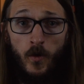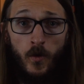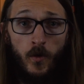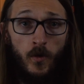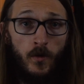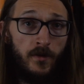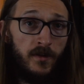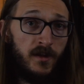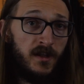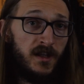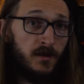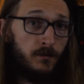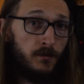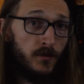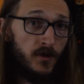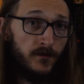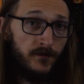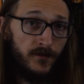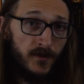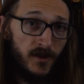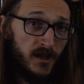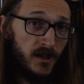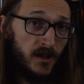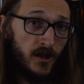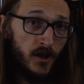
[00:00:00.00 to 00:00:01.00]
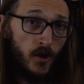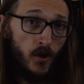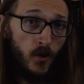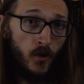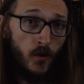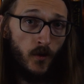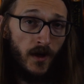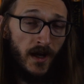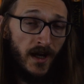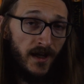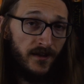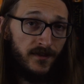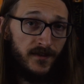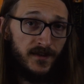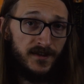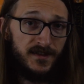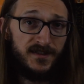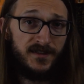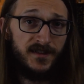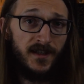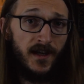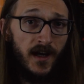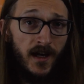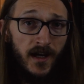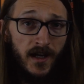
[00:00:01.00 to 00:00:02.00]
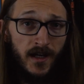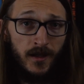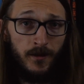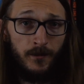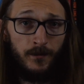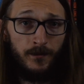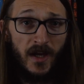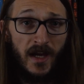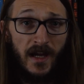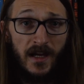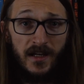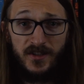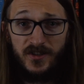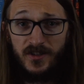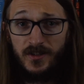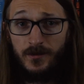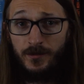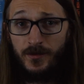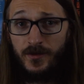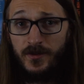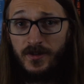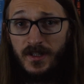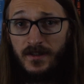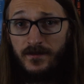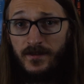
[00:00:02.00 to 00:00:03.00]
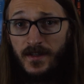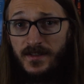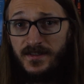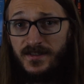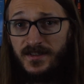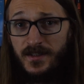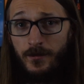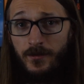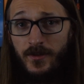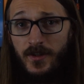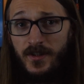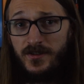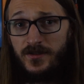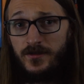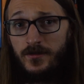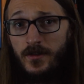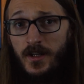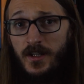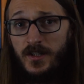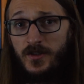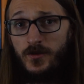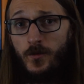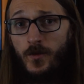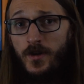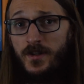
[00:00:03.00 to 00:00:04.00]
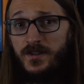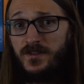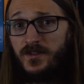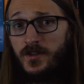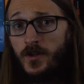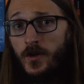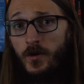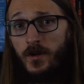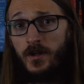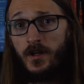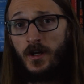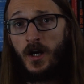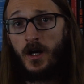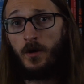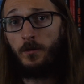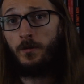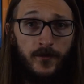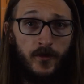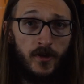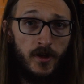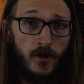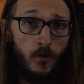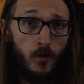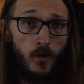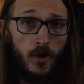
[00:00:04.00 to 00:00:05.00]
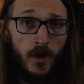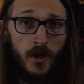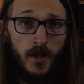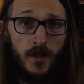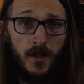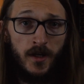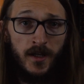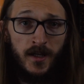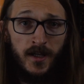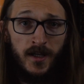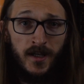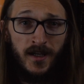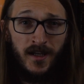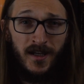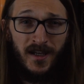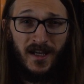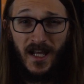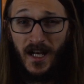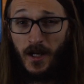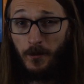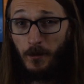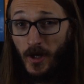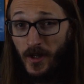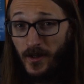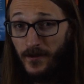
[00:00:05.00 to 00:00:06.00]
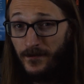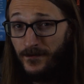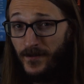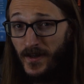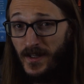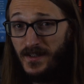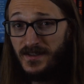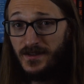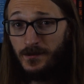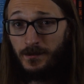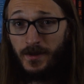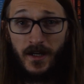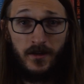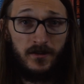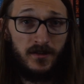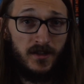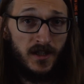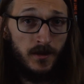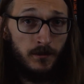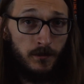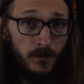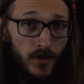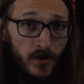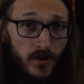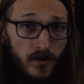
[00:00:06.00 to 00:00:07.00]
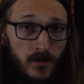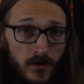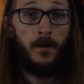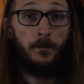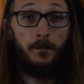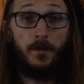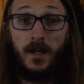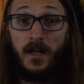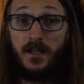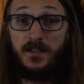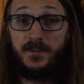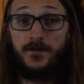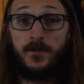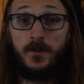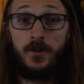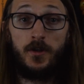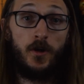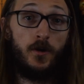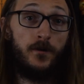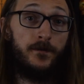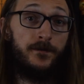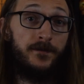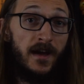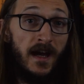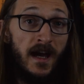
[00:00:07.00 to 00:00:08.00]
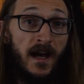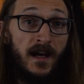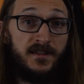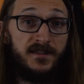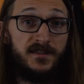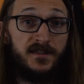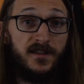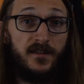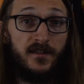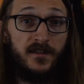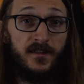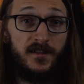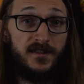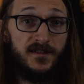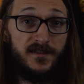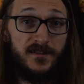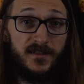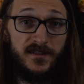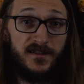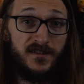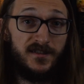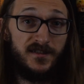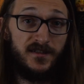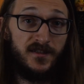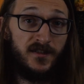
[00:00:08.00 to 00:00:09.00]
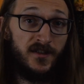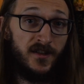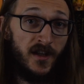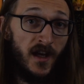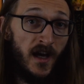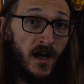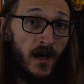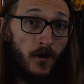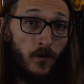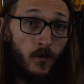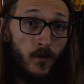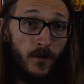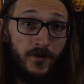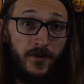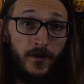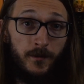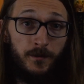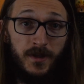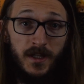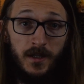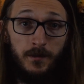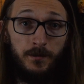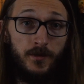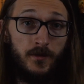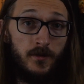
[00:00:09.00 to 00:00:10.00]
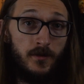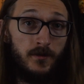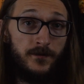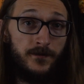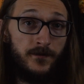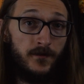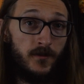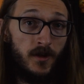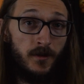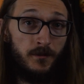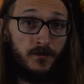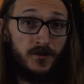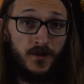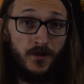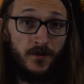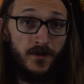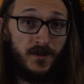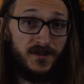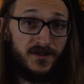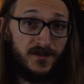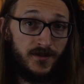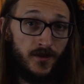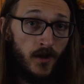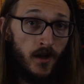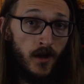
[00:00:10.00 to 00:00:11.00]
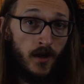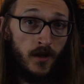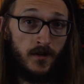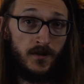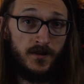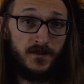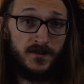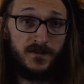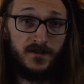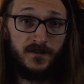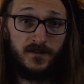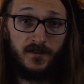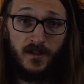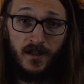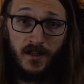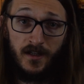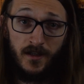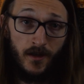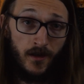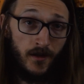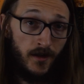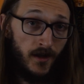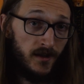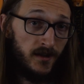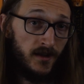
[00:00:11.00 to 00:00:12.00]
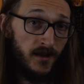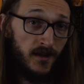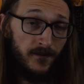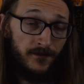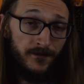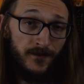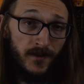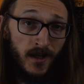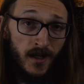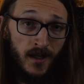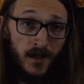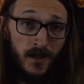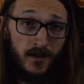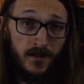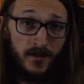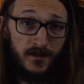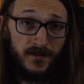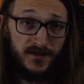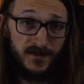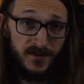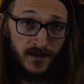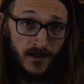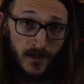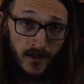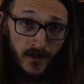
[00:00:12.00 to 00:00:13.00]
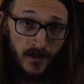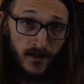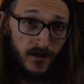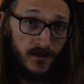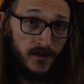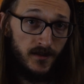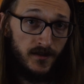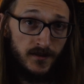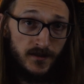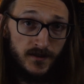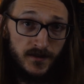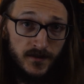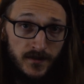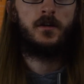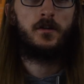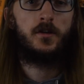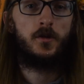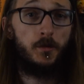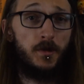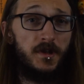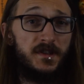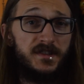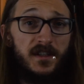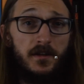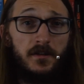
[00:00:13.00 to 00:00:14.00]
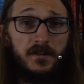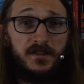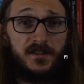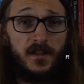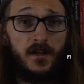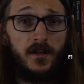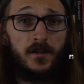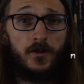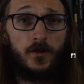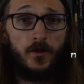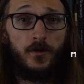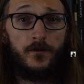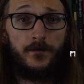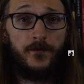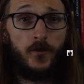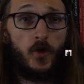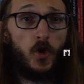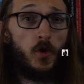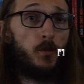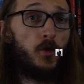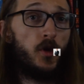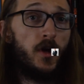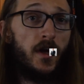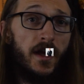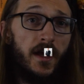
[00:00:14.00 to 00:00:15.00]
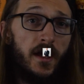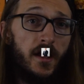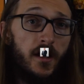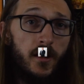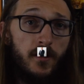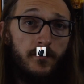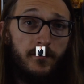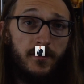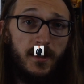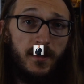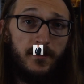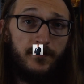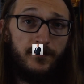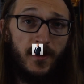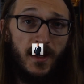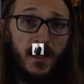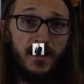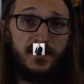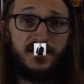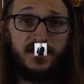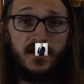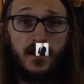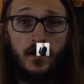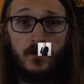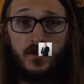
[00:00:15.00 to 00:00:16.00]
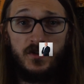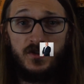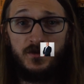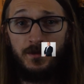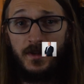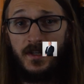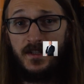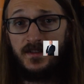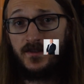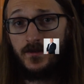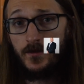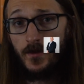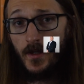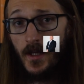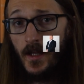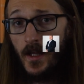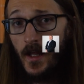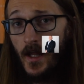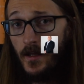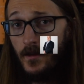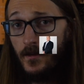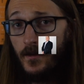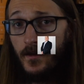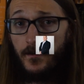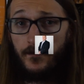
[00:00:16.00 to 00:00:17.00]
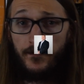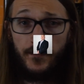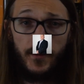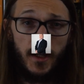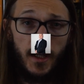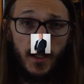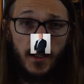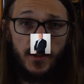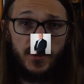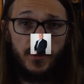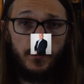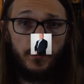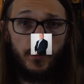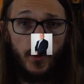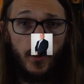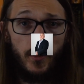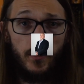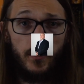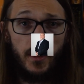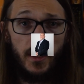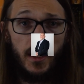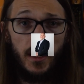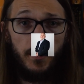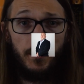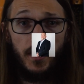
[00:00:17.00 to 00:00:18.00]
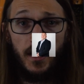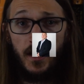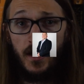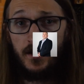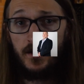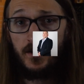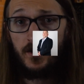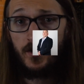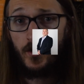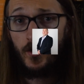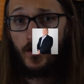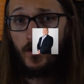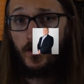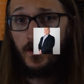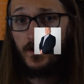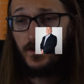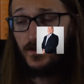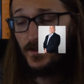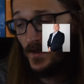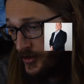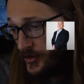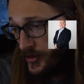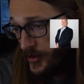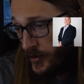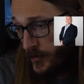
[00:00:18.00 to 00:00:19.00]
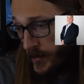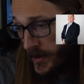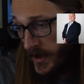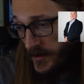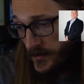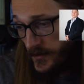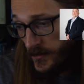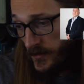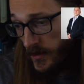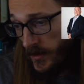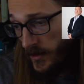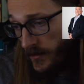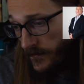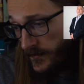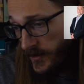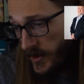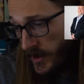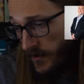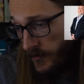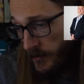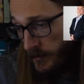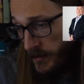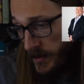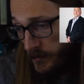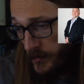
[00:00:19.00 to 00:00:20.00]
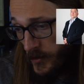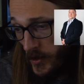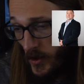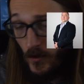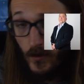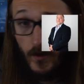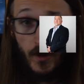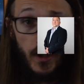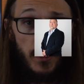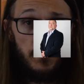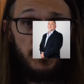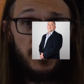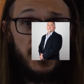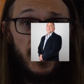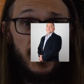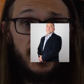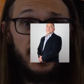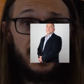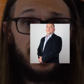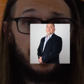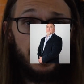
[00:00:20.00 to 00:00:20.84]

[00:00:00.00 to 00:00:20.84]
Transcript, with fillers: or the gimbal video at this time. I actually believe that something strange was going on with FLIR 1, and I'm on on the fence about Gimbal, but as for Go Fast, this is not what the people from To the Stars and Unidentified say it is. Luis Elizondo, former head of the Advanced Aerospace Threat Identification Program and current Director of Government Programs and